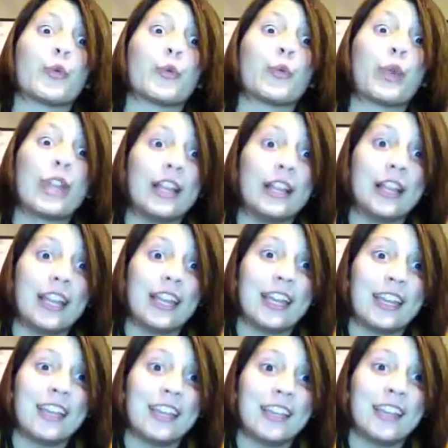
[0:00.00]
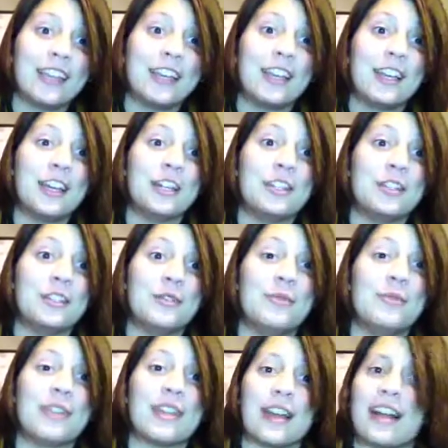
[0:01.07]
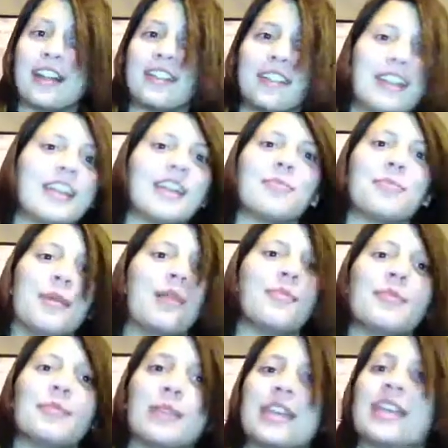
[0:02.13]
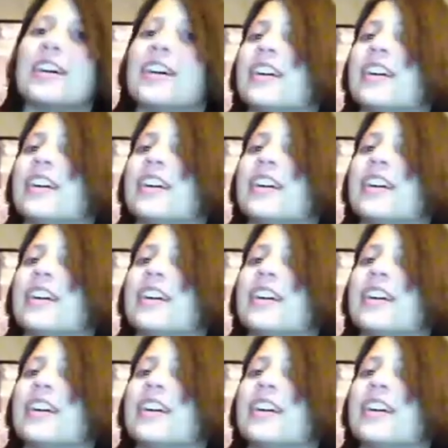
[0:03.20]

really do not like Mamma Mia,